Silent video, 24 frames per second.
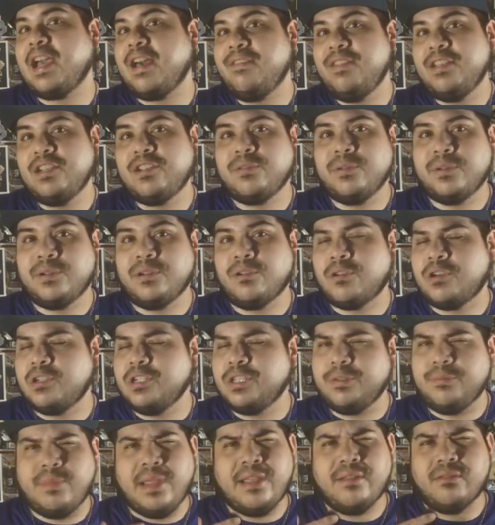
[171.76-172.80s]
out of this one or
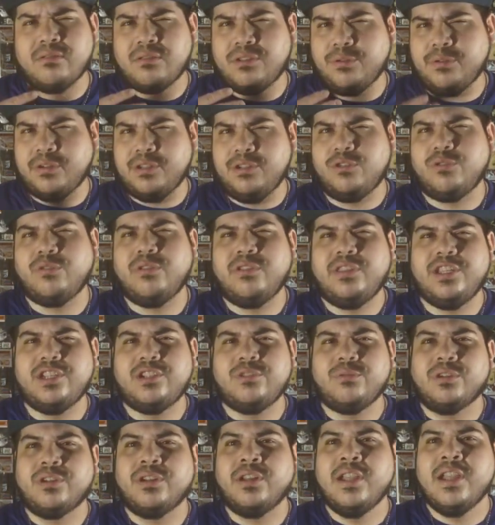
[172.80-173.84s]
to be able to enjoy
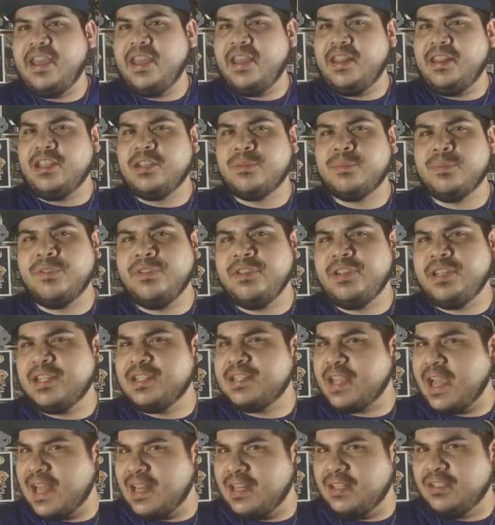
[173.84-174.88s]
this one. And this movie
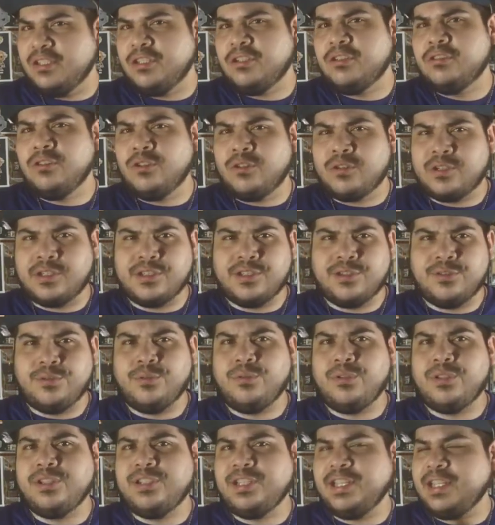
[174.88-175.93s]
does add a little lore
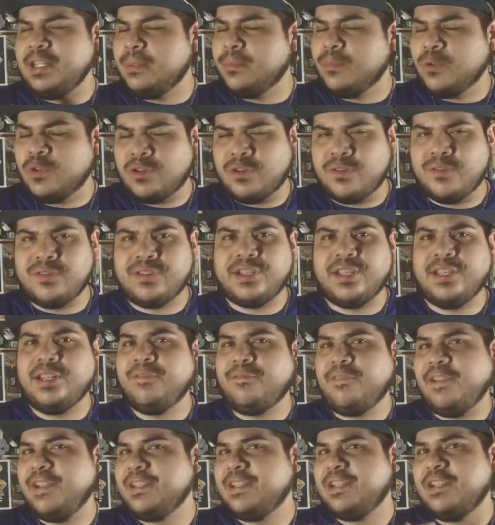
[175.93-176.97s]
to the Xenomorphs and
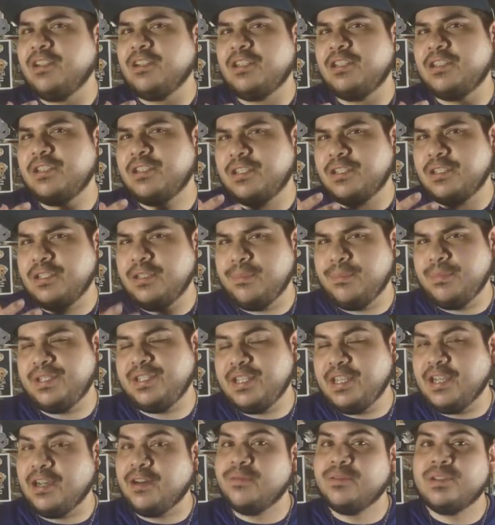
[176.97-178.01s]
the facehuggers
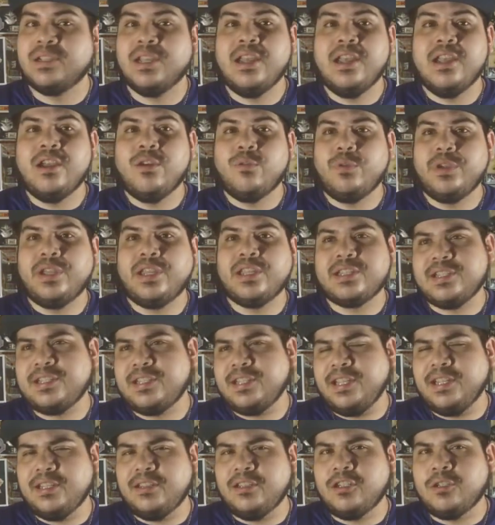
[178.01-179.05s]
themselves. We get to
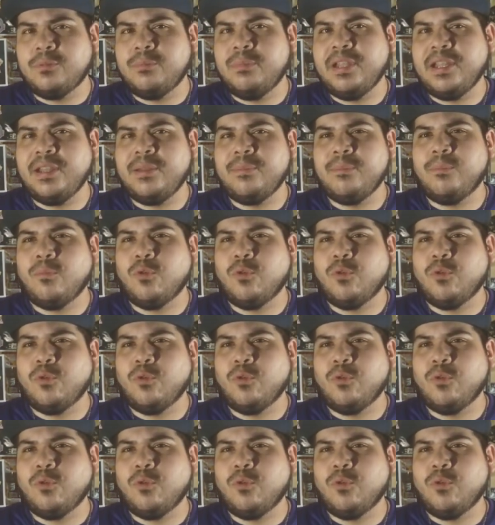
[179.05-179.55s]
see a little bit